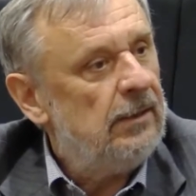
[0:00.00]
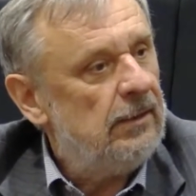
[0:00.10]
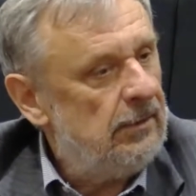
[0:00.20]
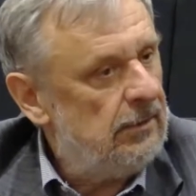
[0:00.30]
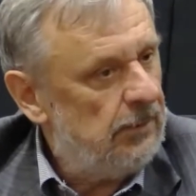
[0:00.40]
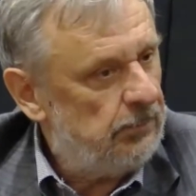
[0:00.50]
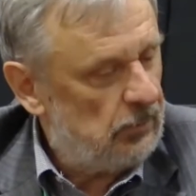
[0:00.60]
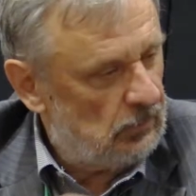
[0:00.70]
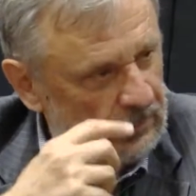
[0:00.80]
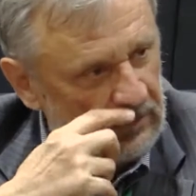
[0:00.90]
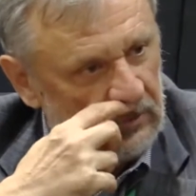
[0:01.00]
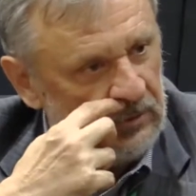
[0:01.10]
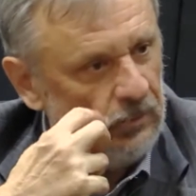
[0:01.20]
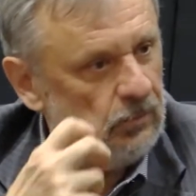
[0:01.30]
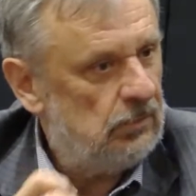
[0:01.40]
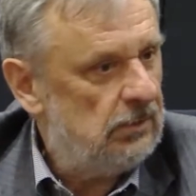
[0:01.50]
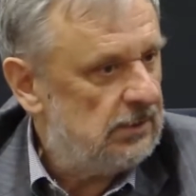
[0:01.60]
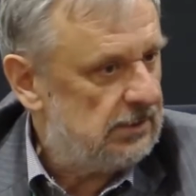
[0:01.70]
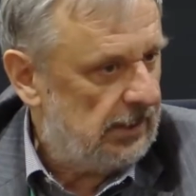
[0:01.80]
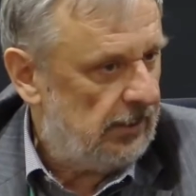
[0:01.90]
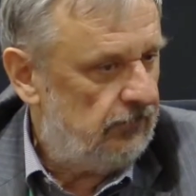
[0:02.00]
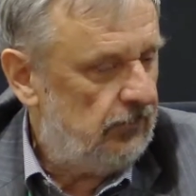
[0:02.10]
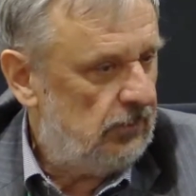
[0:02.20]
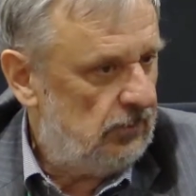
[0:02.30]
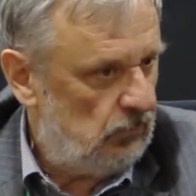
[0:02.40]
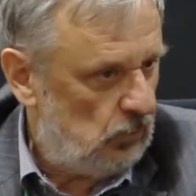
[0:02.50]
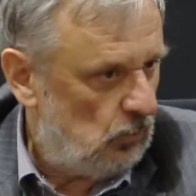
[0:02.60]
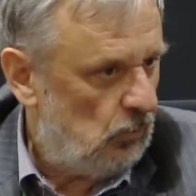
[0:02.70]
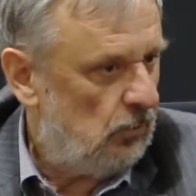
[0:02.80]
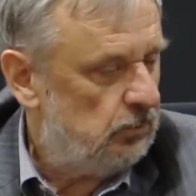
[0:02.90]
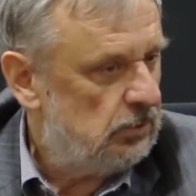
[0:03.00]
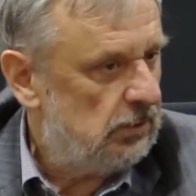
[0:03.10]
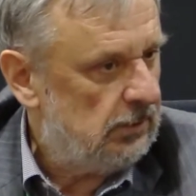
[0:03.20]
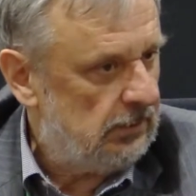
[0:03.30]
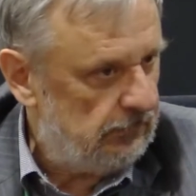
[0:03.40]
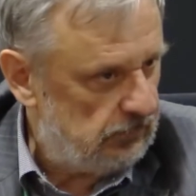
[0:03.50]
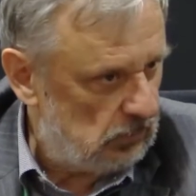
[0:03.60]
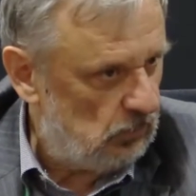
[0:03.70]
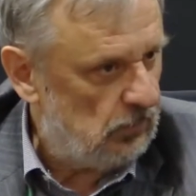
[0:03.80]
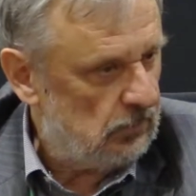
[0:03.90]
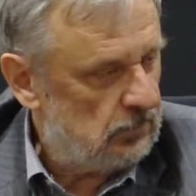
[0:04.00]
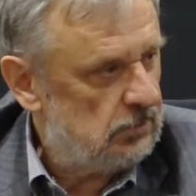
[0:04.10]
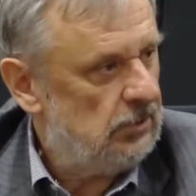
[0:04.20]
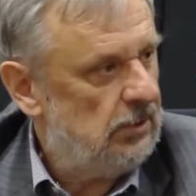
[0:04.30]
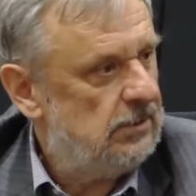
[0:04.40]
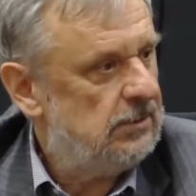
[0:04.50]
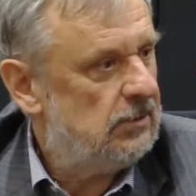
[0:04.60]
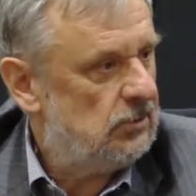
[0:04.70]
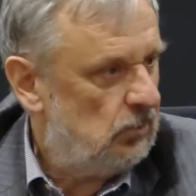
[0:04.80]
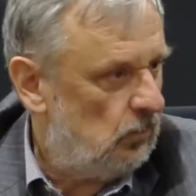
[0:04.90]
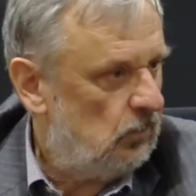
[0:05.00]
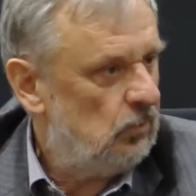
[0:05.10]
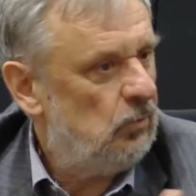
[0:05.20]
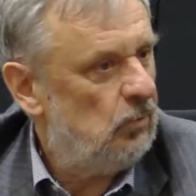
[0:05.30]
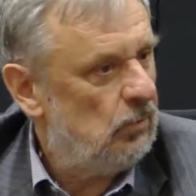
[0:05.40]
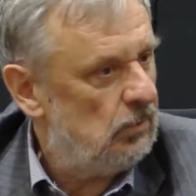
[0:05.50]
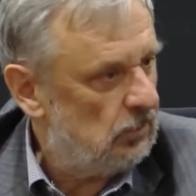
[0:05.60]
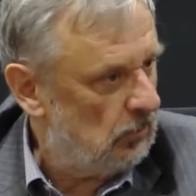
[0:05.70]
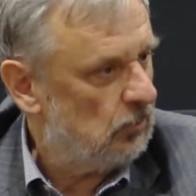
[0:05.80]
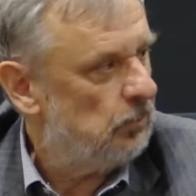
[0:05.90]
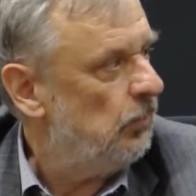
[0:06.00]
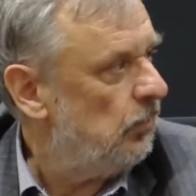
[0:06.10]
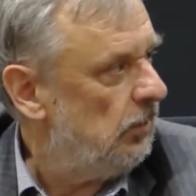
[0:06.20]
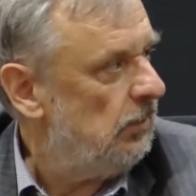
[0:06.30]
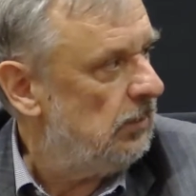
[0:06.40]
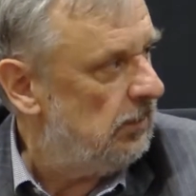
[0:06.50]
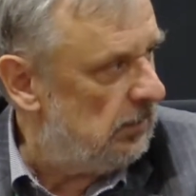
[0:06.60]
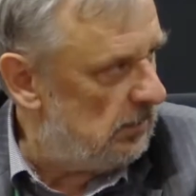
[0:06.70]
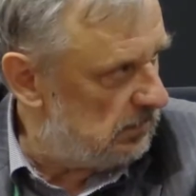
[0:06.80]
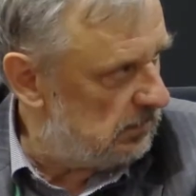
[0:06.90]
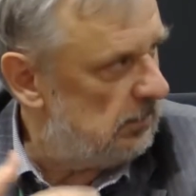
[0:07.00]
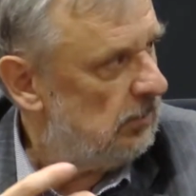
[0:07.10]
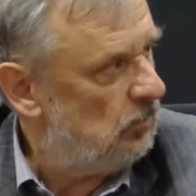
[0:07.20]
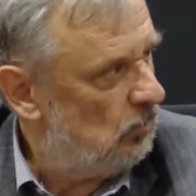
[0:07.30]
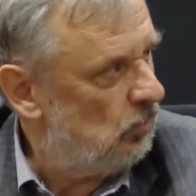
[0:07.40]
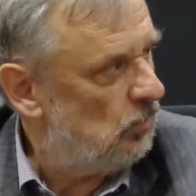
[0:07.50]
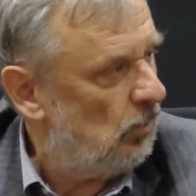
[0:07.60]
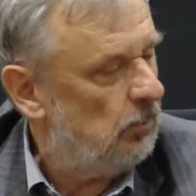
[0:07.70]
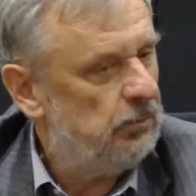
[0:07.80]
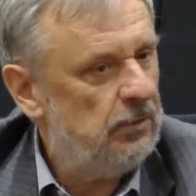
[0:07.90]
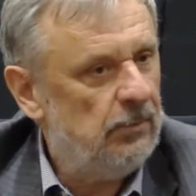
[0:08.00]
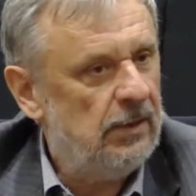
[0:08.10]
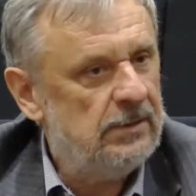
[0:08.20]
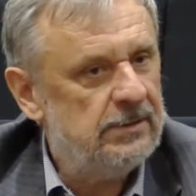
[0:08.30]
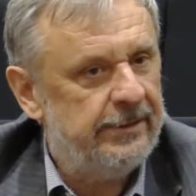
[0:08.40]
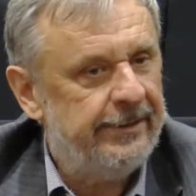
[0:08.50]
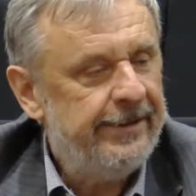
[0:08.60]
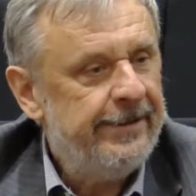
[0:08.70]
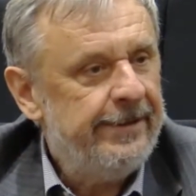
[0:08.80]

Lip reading: In the process, you discover new objectives, new constraints, and so on. You incorporate these into your optimizer.